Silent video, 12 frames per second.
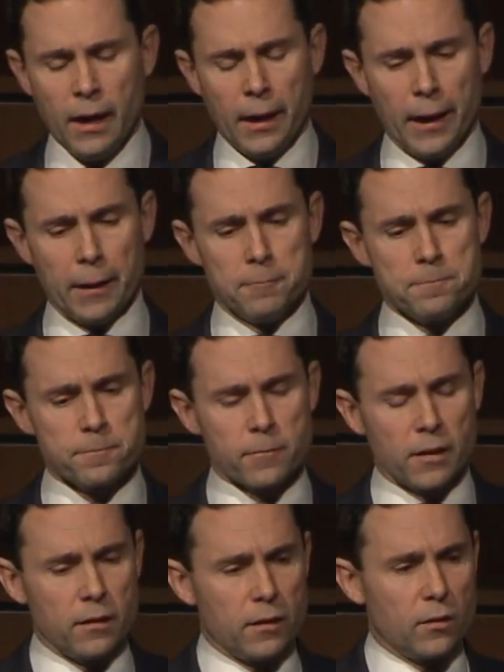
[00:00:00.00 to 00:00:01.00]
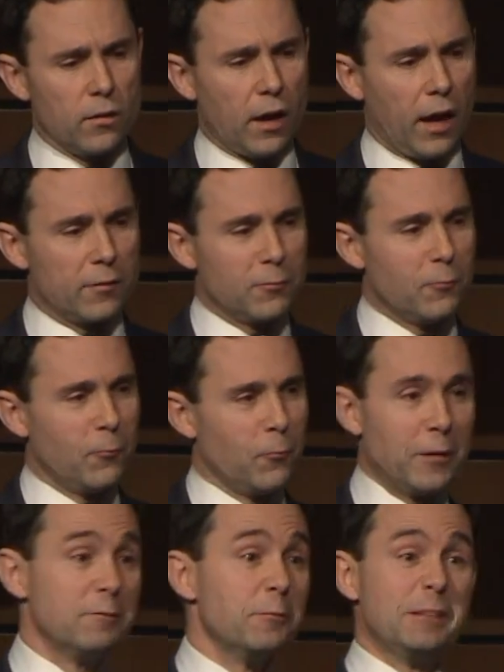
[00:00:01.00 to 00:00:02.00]
Um, and
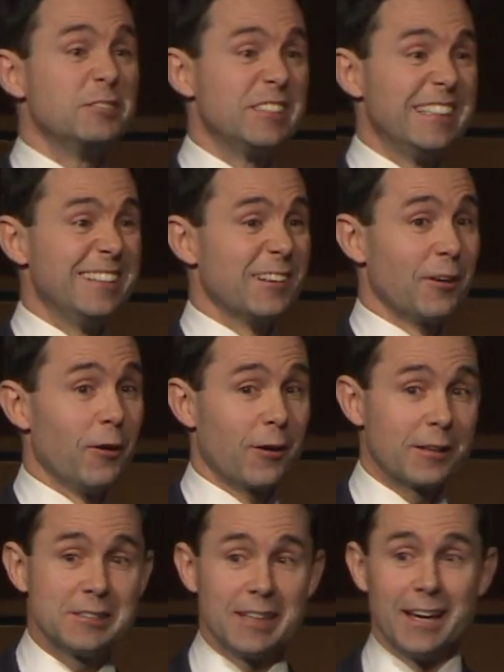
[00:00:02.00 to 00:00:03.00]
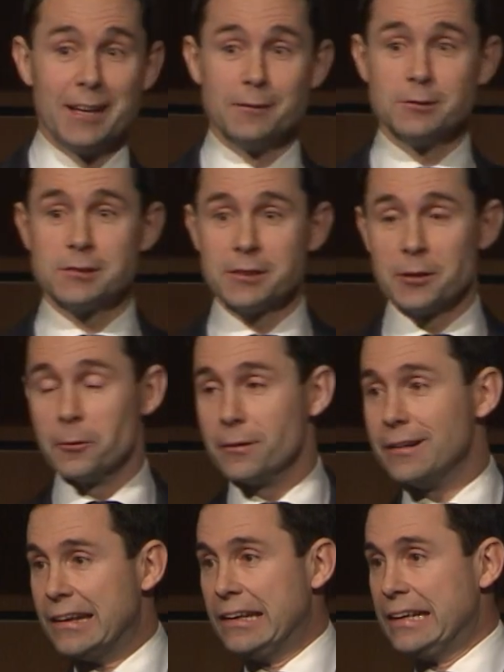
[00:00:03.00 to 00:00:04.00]
we, we've seen it all ourselves. You know,
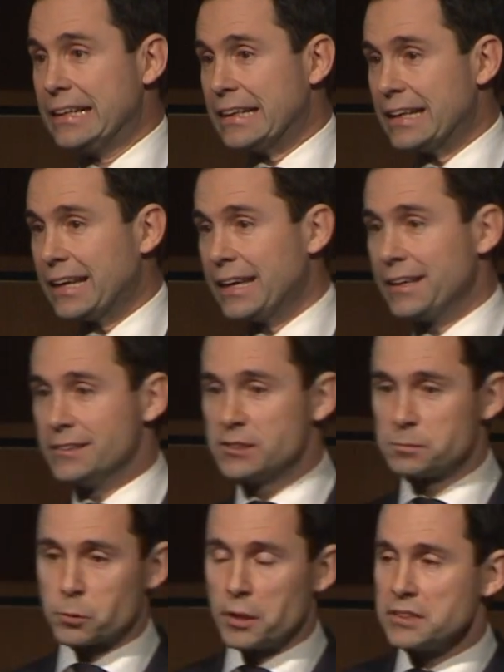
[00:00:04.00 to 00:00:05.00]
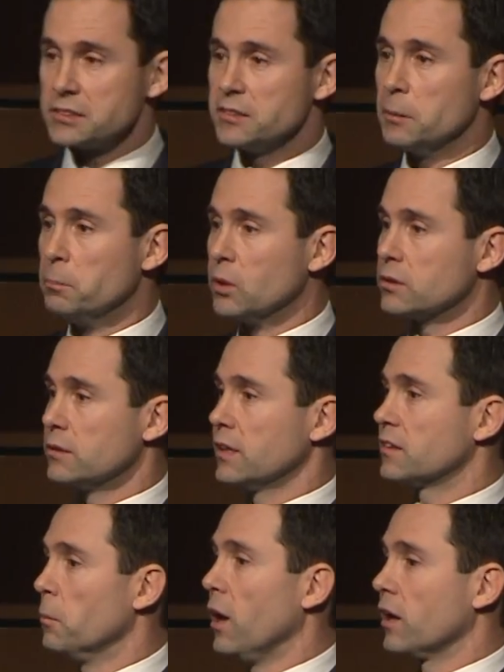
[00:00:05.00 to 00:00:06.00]
little kids pressing the button
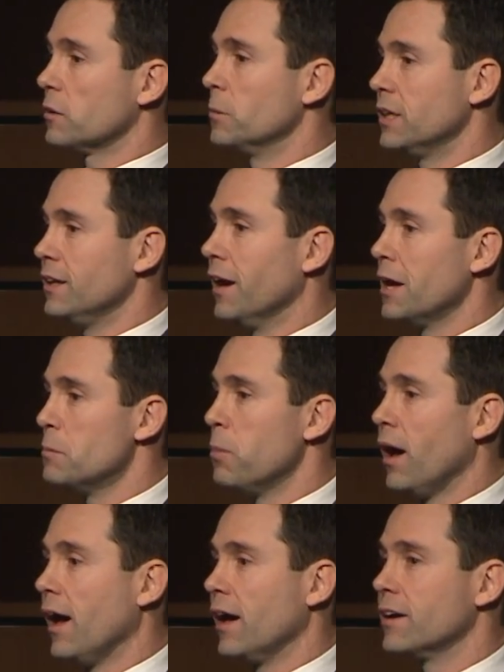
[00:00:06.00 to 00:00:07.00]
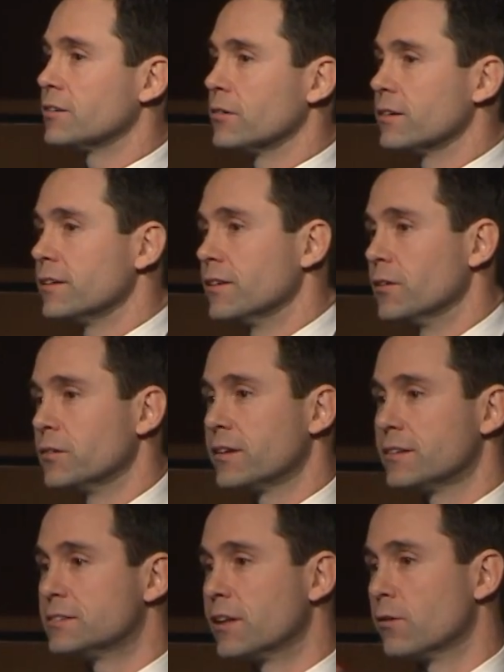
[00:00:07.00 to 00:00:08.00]
at the bottom of the iPad, or you know,
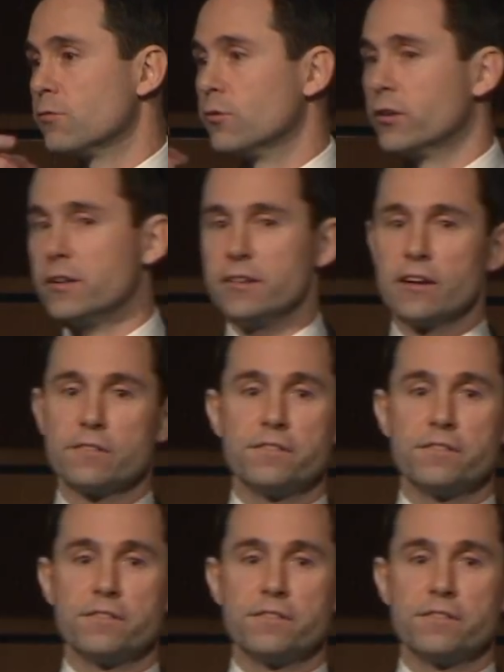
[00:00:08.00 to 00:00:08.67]
they're, they're running their